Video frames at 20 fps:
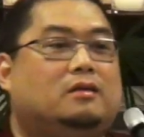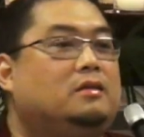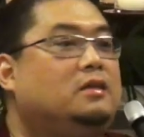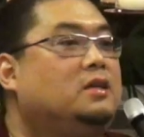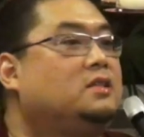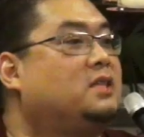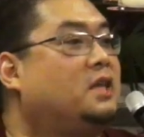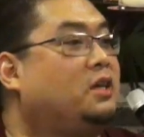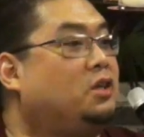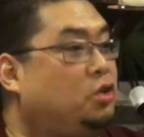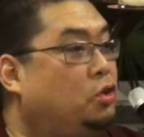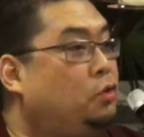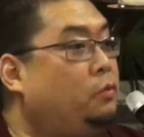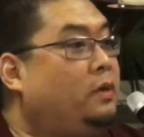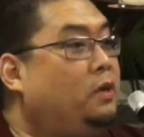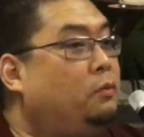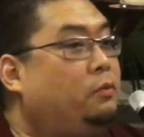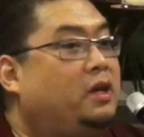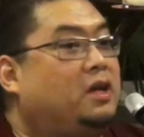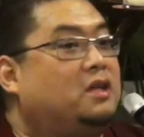They say, you
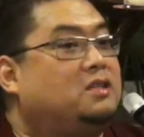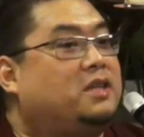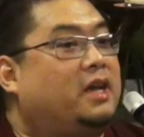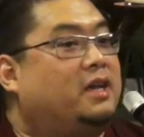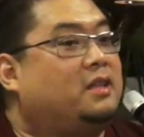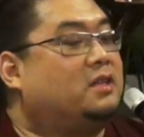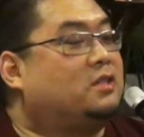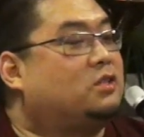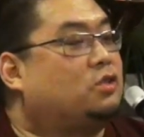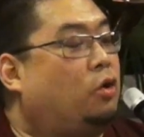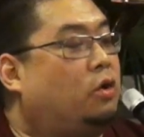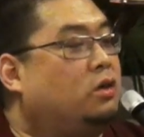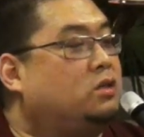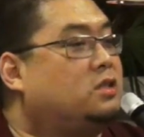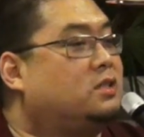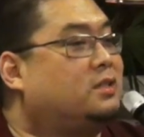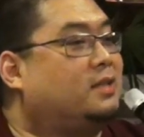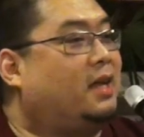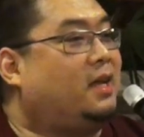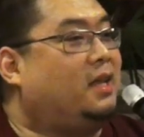mean we can take this
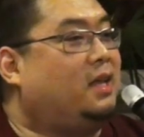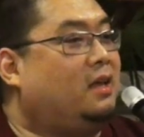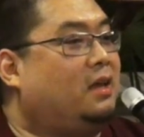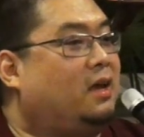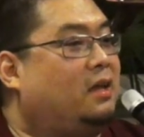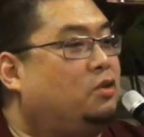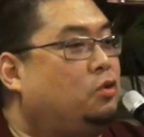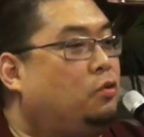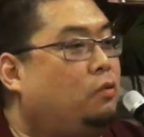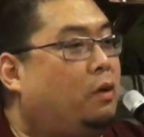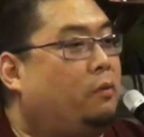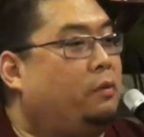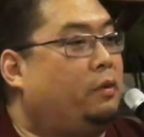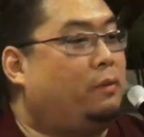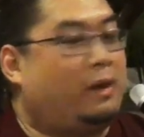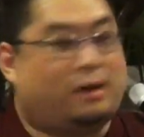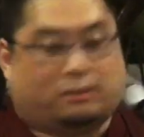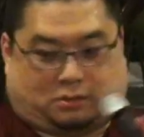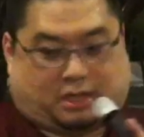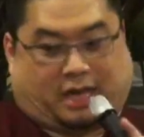gorgeous lady and do what we
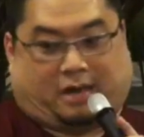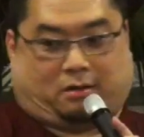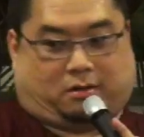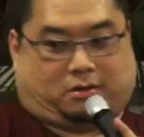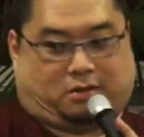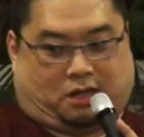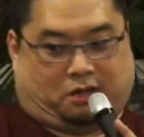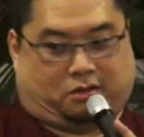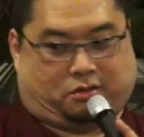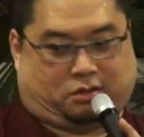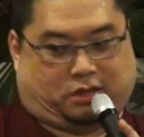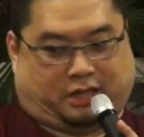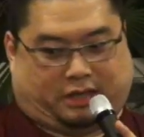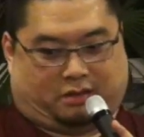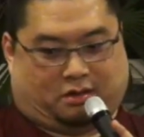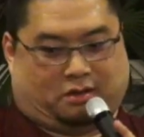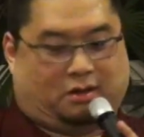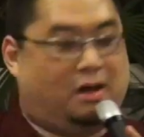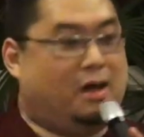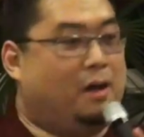want? Take her, take
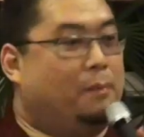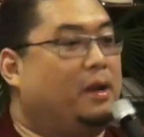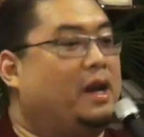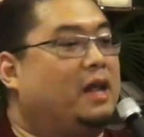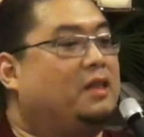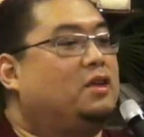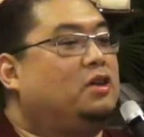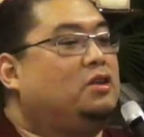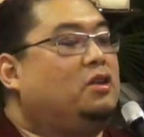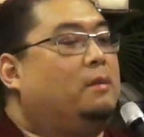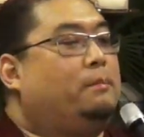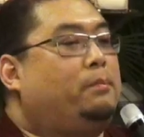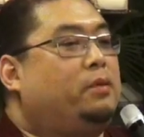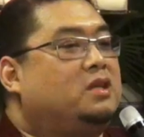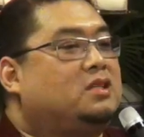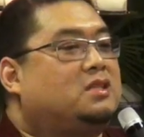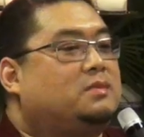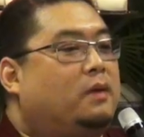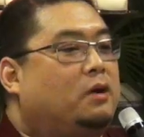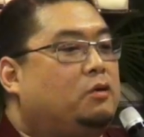her. But I thought you're a
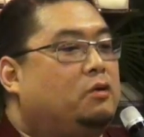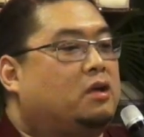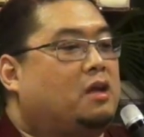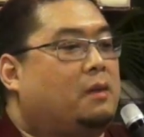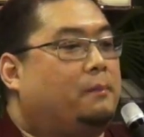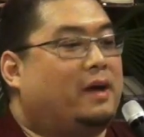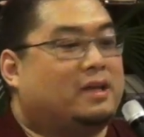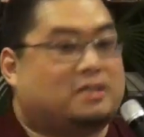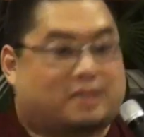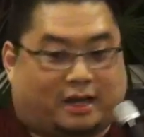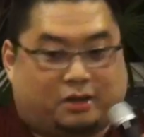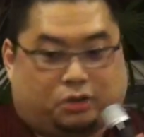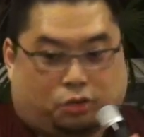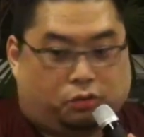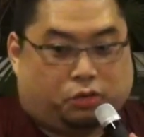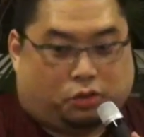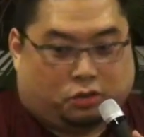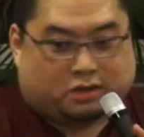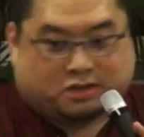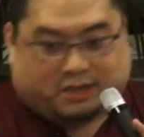Buddhist monk with compassion. I
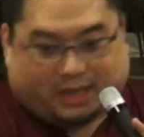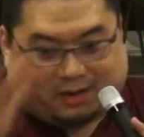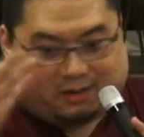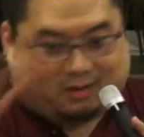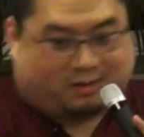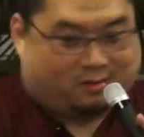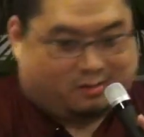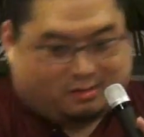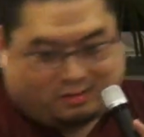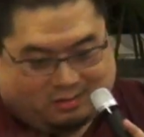do, you can take her.